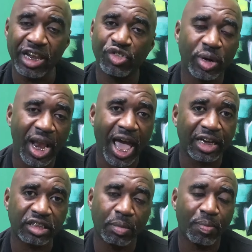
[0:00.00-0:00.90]

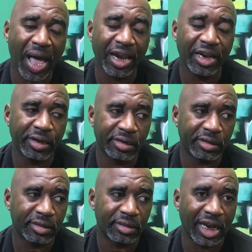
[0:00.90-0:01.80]
patronize somebody
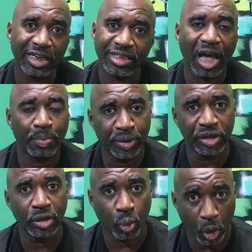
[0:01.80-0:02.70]
that's
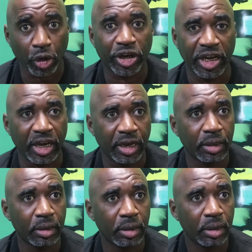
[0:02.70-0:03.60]
not putting the work
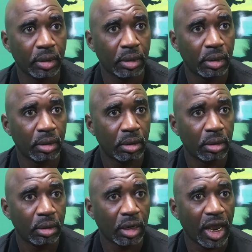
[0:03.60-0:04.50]
in.
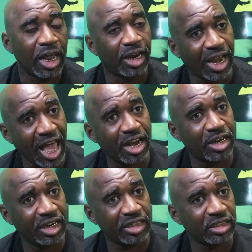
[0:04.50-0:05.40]
And a
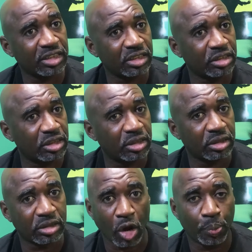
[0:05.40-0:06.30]
lot of niggas
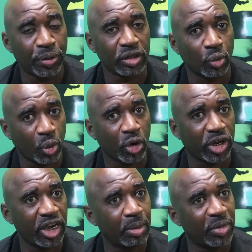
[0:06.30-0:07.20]
don't put the
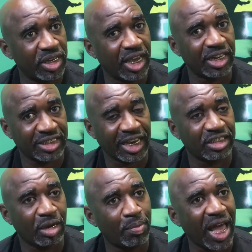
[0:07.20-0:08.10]
work in, but yet
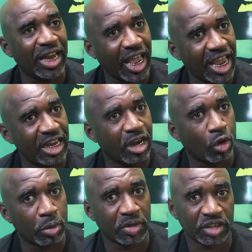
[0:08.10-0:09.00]
say somebody
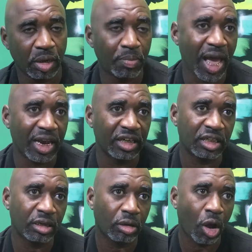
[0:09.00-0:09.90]
hating on them or
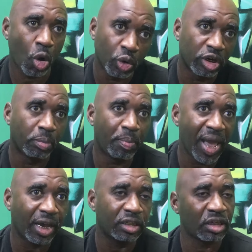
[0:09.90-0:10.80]
somebody's holding
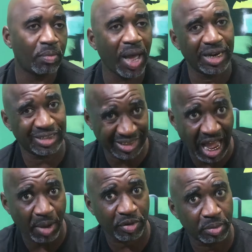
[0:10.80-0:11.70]
them back or somebody
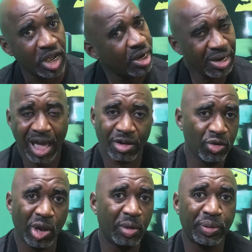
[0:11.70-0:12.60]
stopping them.
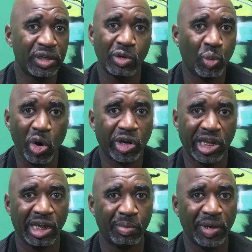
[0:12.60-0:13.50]
No, you ain't putting the
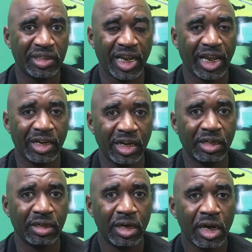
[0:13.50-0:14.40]
work in, bitch ass
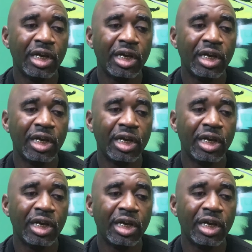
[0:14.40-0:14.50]
nigga.